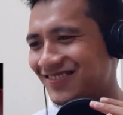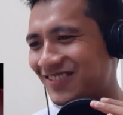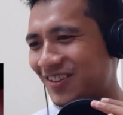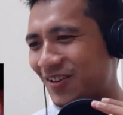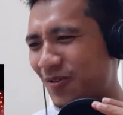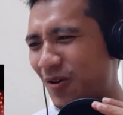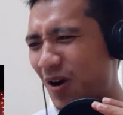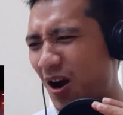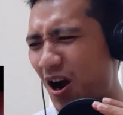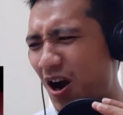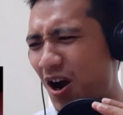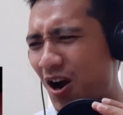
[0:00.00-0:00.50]

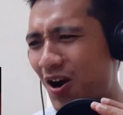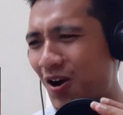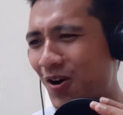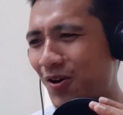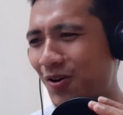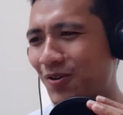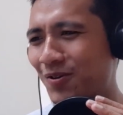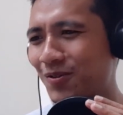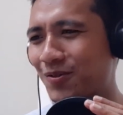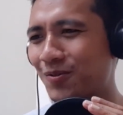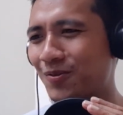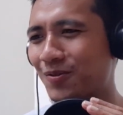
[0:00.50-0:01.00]

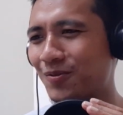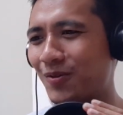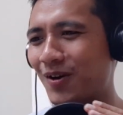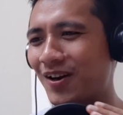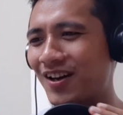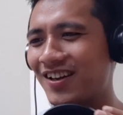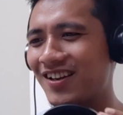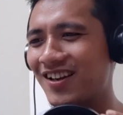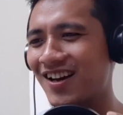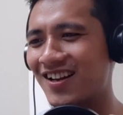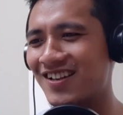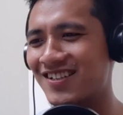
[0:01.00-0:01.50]
Wow, what a
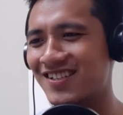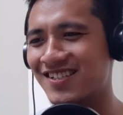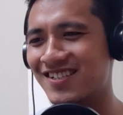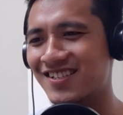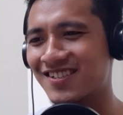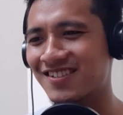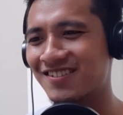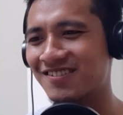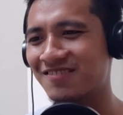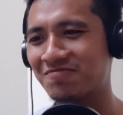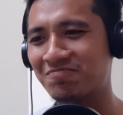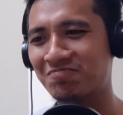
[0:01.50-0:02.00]
dance.
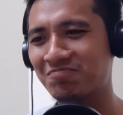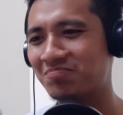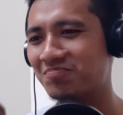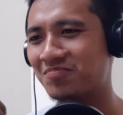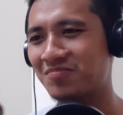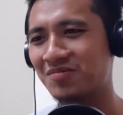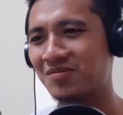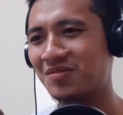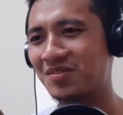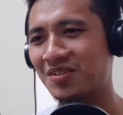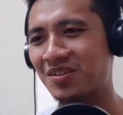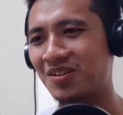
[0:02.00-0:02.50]

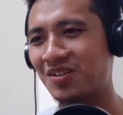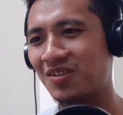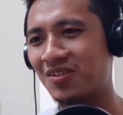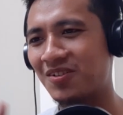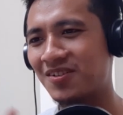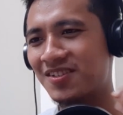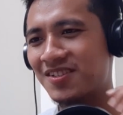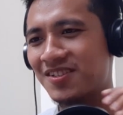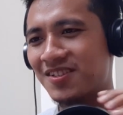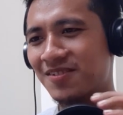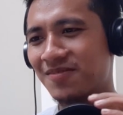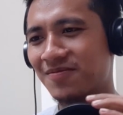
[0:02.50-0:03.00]

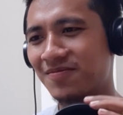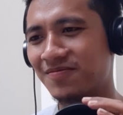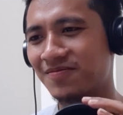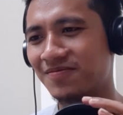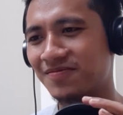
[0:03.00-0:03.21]
Awesome.